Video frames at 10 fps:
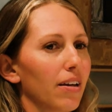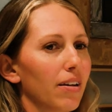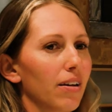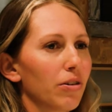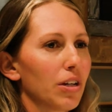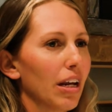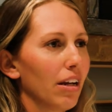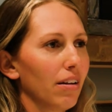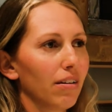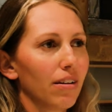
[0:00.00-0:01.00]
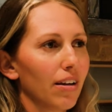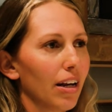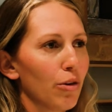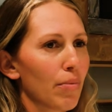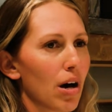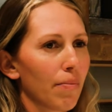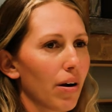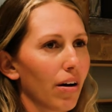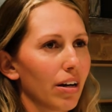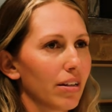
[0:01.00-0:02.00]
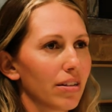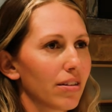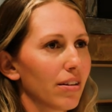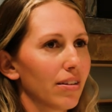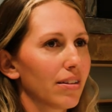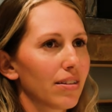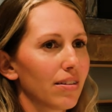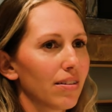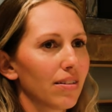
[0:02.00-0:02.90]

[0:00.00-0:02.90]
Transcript: you know, to any, any mom artist, it's,